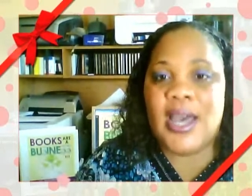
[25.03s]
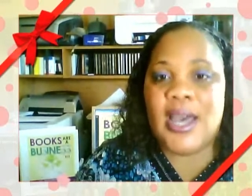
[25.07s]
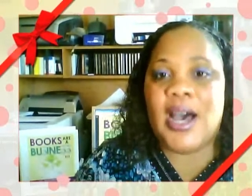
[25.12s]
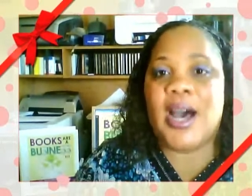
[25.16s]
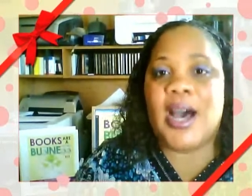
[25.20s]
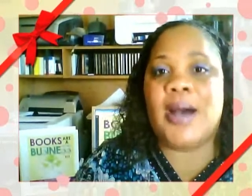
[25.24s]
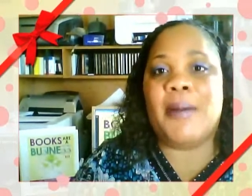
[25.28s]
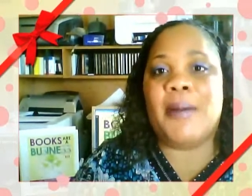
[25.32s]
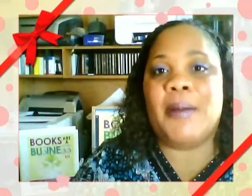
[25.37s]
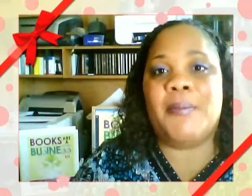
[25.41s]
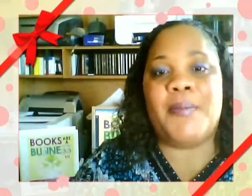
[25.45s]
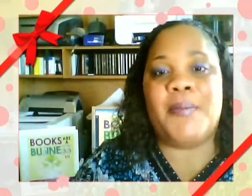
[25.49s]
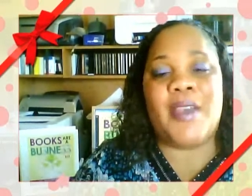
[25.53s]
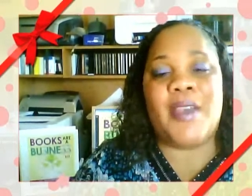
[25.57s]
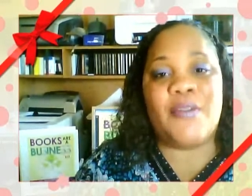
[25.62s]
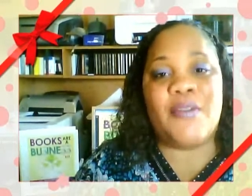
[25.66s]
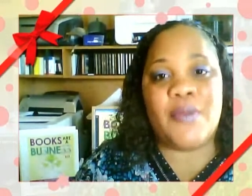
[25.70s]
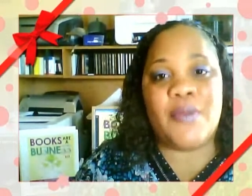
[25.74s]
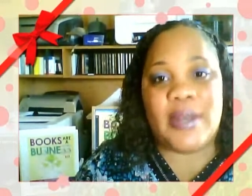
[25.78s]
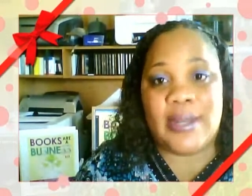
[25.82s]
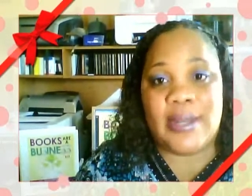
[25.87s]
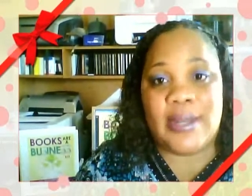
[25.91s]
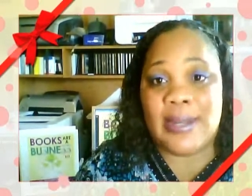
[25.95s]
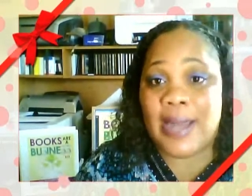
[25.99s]

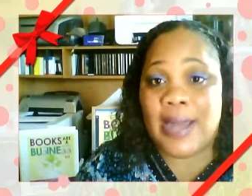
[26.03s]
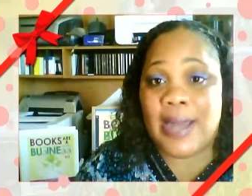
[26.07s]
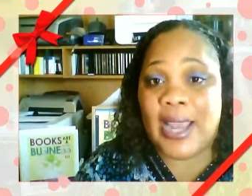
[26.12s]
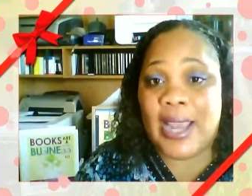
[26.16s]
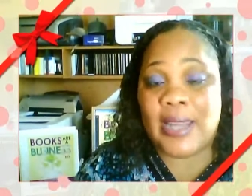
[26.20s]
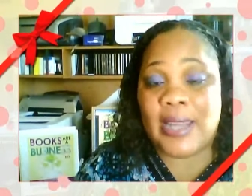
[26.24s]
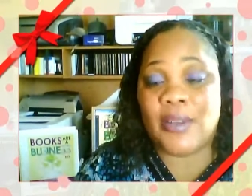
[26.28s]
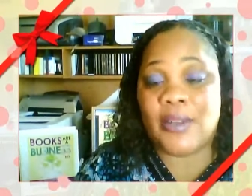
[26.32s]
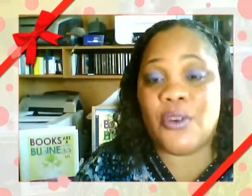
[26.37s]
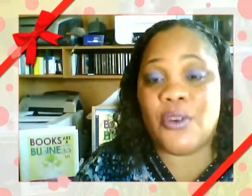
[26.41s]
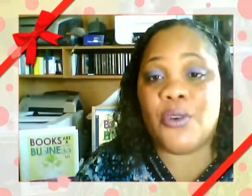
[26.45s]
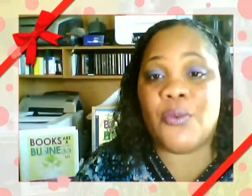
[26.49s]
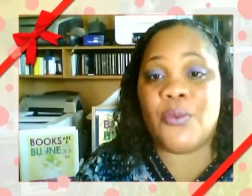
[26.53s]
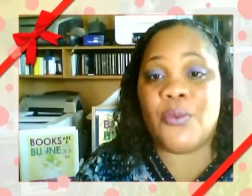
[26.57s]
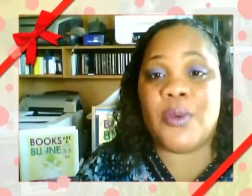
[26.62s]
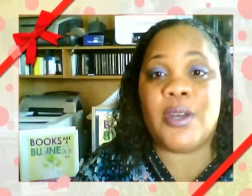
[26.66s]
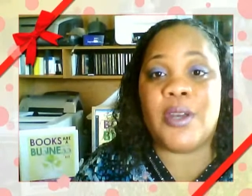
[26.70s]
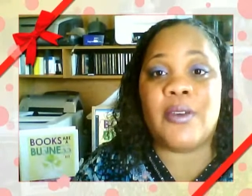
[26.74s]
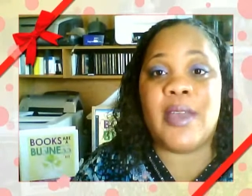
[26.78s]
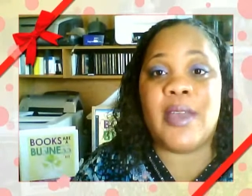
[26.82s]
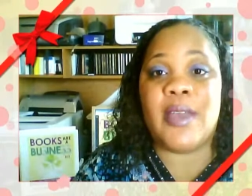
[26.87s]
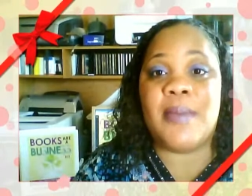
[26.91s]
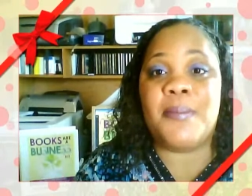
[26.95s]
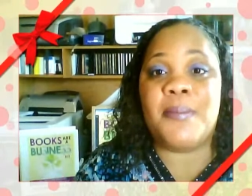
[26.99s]
I've written 9
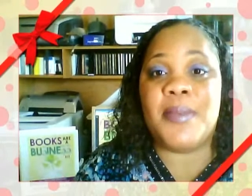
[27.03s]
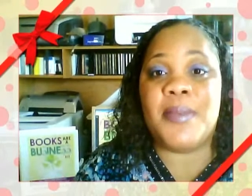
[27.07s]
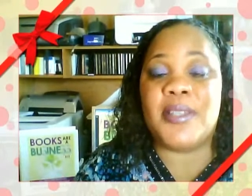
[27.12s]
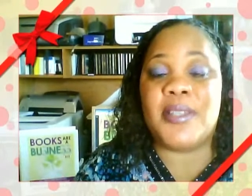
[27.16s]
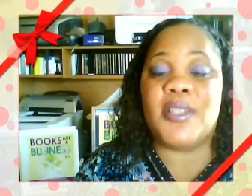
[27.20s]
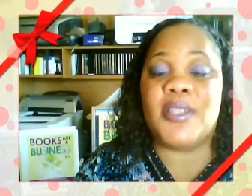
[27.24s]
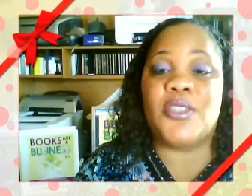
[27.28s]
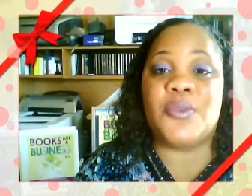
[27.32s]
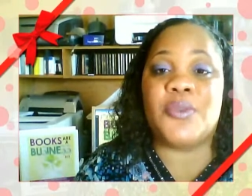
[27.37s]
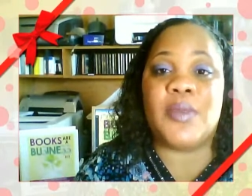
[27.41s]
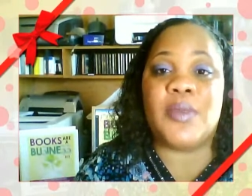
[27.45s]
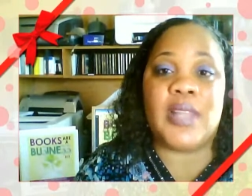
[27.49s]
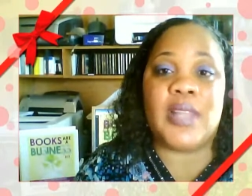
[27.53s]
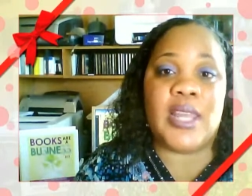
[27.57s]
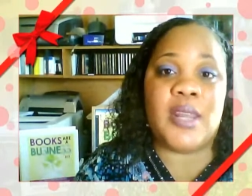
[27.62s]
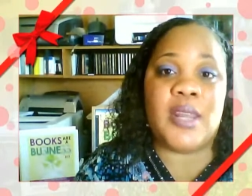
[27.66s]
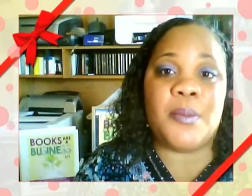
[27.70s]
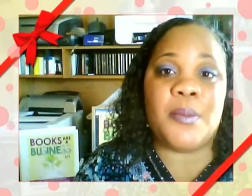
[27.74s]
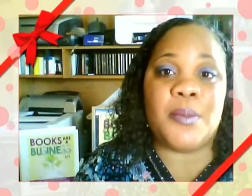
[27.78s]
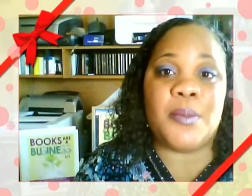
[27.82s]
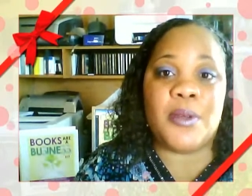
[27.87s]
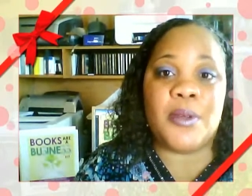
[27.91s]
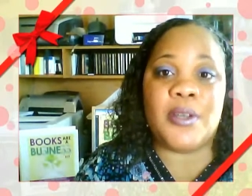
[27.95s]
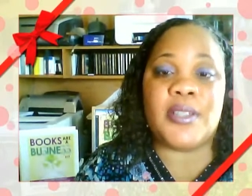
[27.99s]
career and business
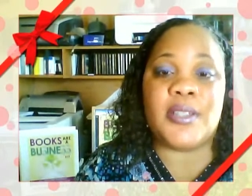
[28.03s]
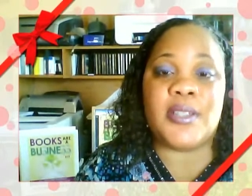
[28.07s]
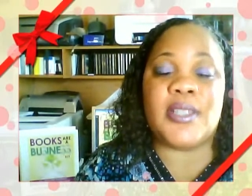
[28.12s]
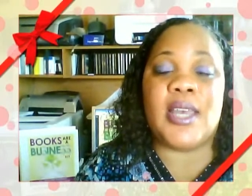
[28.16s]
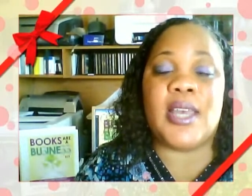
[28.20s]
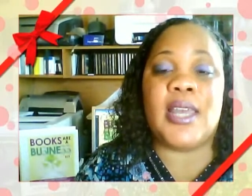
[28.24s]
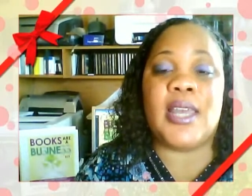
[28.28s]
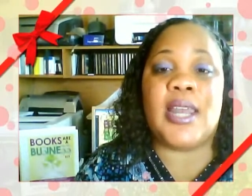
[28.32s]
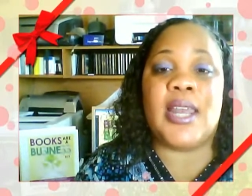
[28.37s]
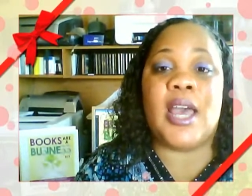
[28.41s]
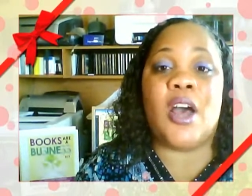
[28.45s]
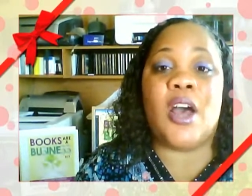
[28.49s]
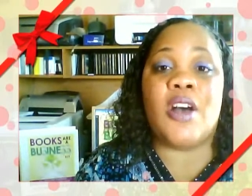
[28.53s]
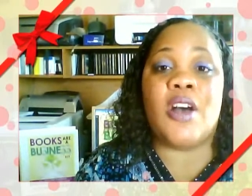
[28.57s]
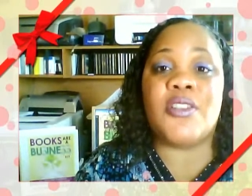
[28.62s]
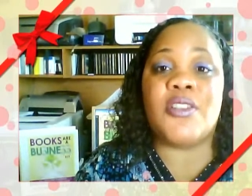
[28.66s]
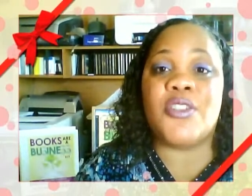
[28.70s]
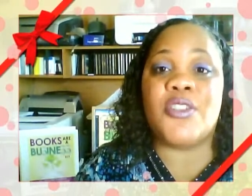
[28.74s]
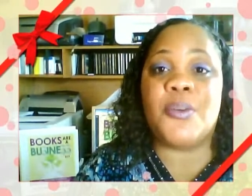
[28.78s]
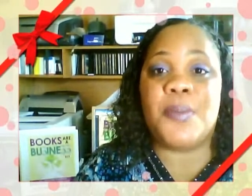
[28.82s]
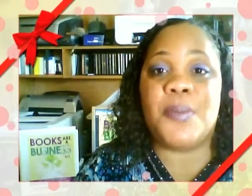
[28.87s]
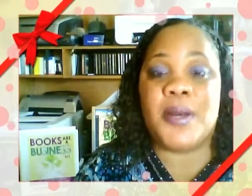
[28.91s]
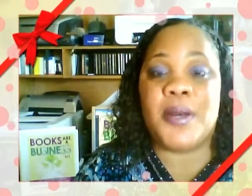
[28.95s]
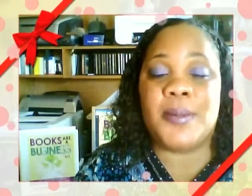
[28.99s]
related books, and I
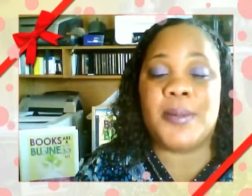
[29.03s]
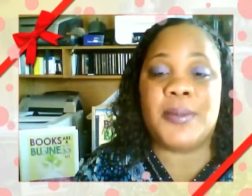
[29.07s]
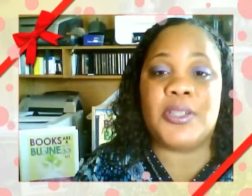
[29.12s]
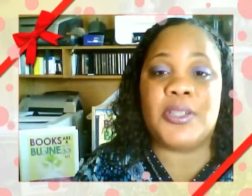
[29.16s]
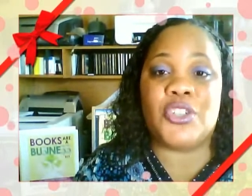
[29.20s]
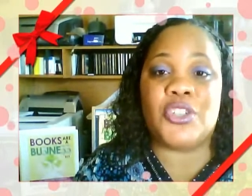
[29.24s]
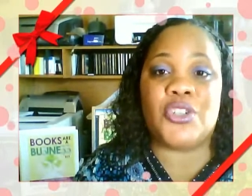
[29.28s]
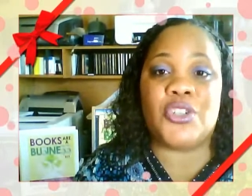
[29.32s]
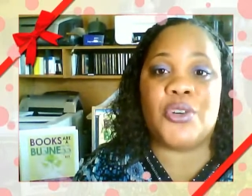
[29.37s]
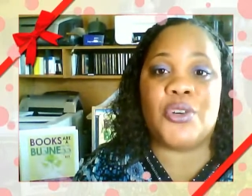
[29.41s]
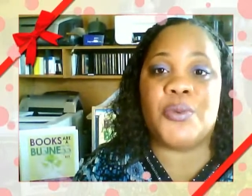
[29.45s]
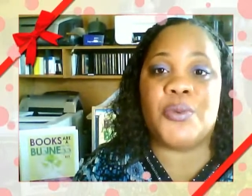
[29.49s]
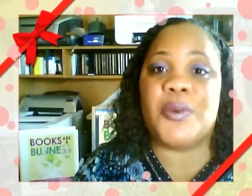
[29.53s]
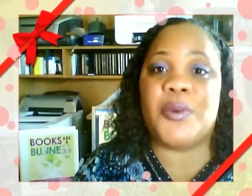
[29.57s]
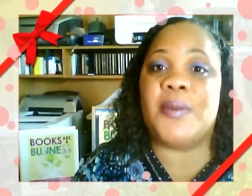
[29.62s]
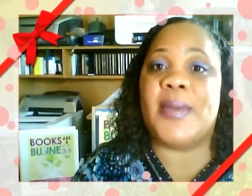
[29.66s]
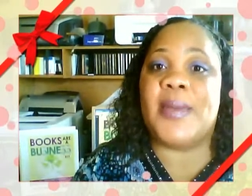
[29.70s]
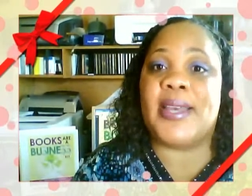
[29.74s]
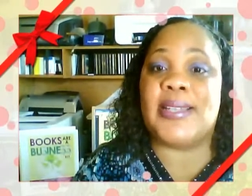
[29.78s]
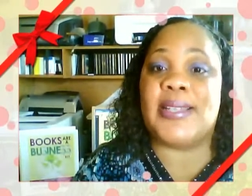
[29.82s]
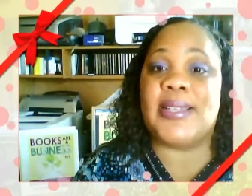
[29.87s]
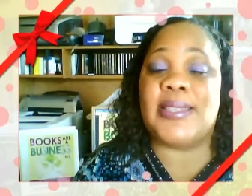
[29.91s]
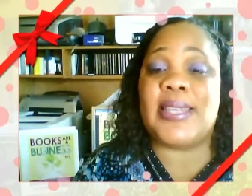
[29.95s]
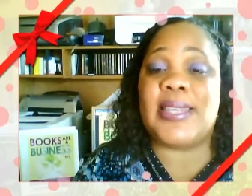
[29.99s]
also publish Career
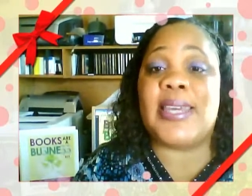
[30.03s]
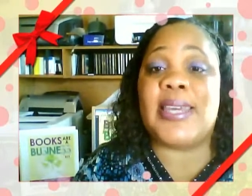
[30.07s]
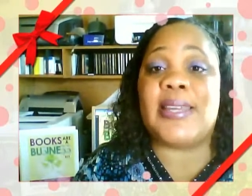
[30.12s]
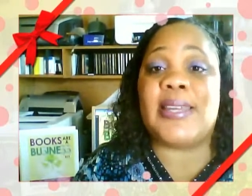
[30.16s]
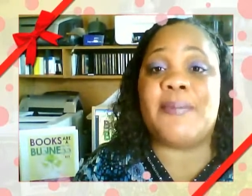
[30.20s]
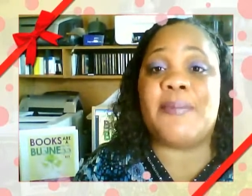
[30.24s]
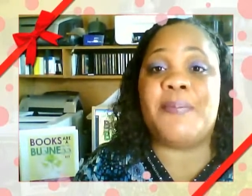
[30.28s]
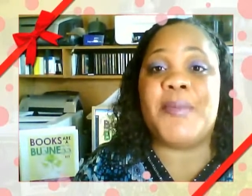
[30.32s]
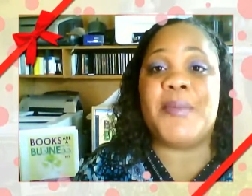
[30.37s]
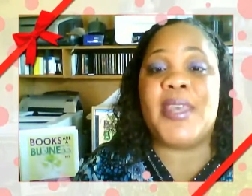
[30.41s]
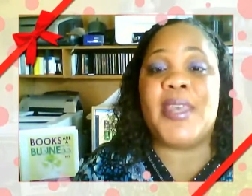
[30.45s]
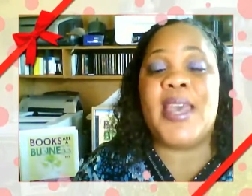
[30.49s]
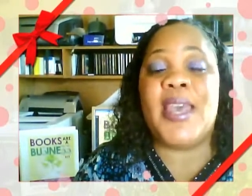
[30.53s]
Magazine.